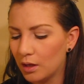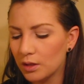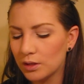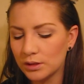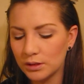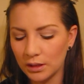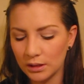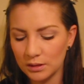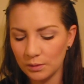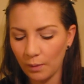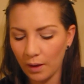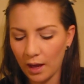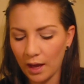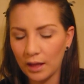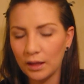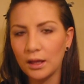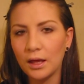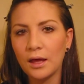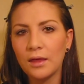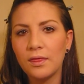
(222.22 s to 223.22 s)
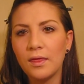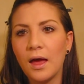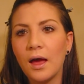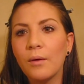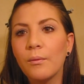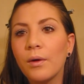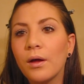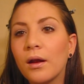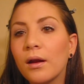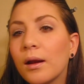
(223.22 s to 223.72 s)
So that's why I like
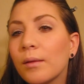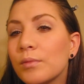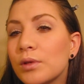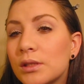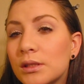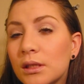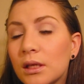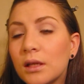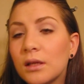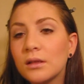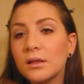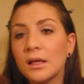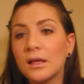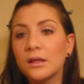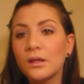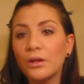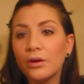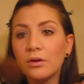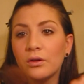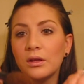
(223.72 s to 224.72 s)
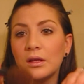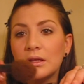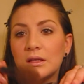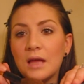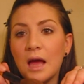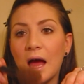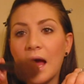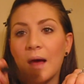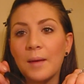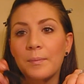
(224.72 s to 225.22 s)
that one. And I'm just gonna like literally
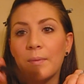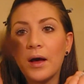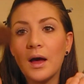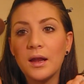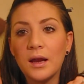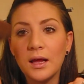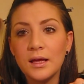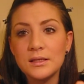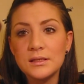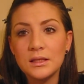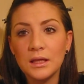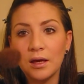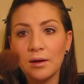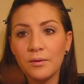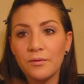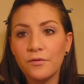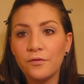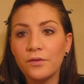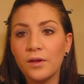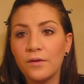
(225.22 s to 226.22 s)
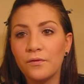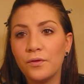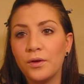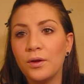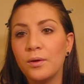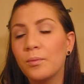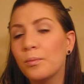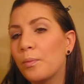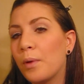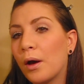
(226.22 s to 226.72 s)
tap a nice like
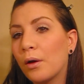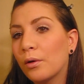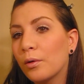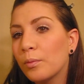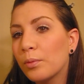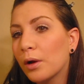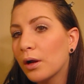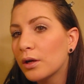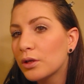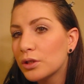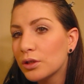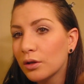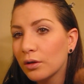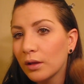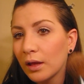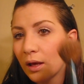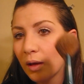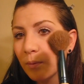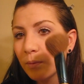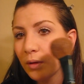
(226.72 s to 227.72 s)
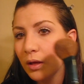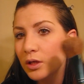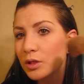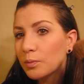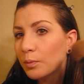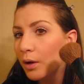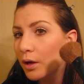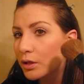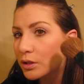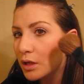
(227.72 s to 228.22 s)
fluffy powder brush or like a
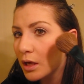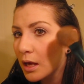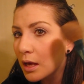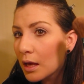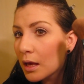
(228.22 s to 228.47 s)
blush brush.